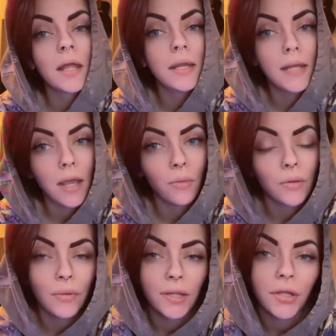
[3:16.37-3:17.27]
Now, when
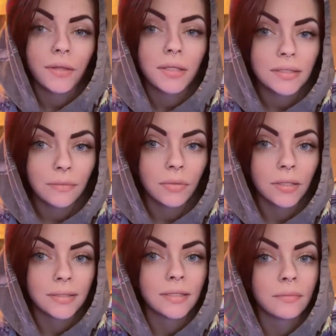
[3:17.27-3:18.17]
we look at the
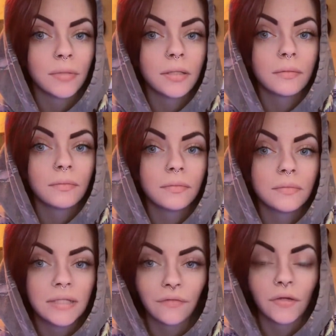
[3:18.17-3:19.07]
symbolism
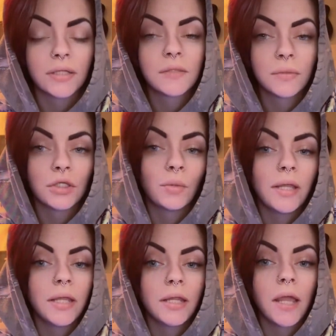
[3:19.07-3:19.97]
difference
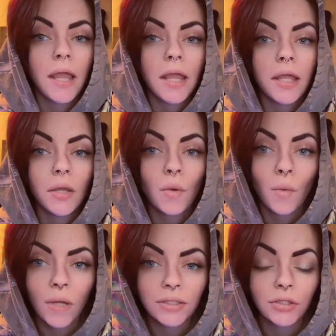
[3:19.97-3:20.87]
between a
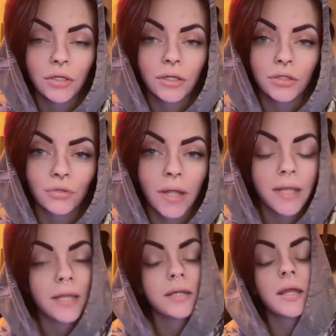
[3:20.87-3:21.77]
Western
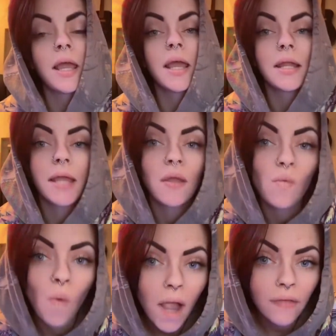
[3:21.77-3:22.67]
dragon and a
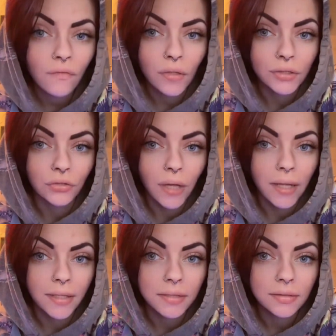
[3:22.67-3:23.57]
wyvern
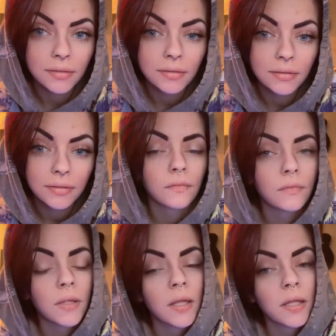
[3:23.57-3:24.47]
dragon,
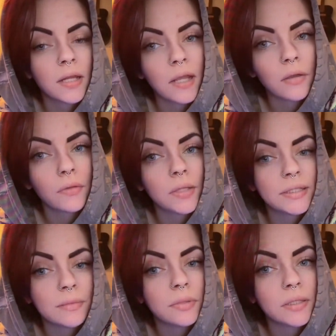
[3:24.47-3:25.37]
now the
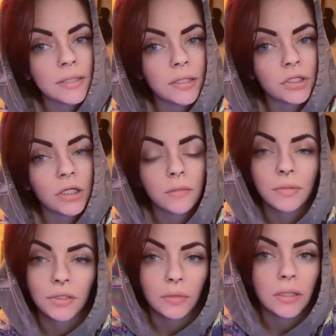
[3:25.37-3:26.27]
symbolization
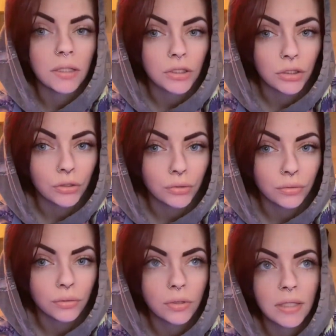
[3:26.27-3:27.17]
between the
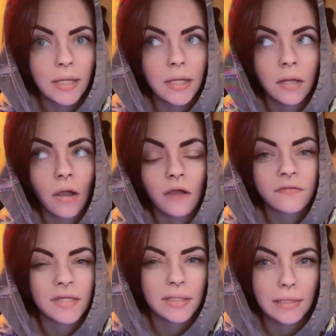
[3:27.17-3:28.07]
two can
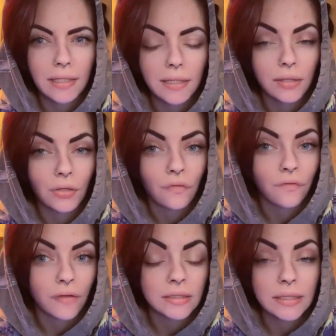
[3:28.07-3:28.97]
often get a little
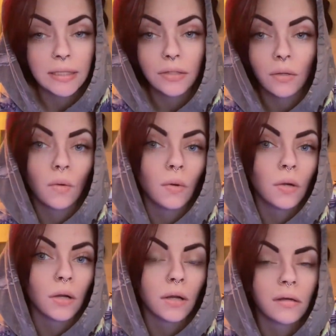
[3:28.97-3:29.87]
fuzzied
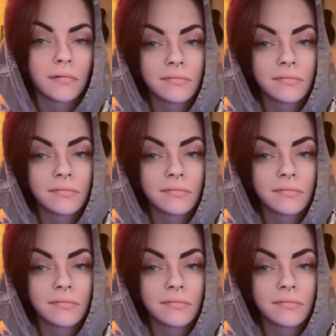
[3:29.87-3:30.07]
or